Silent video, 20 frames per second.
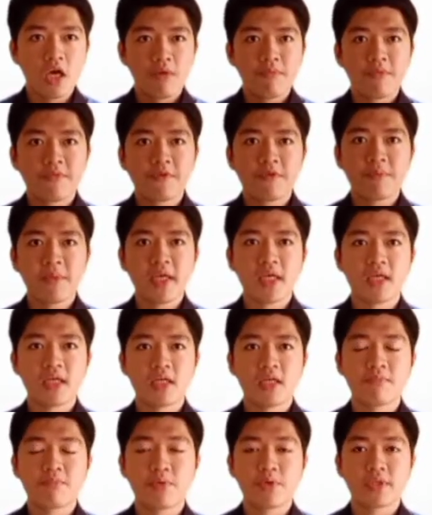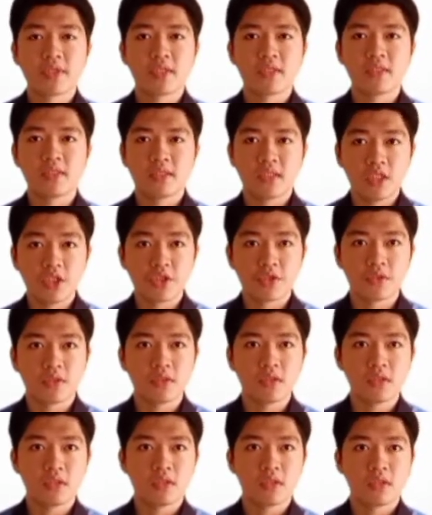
Before making an important decision,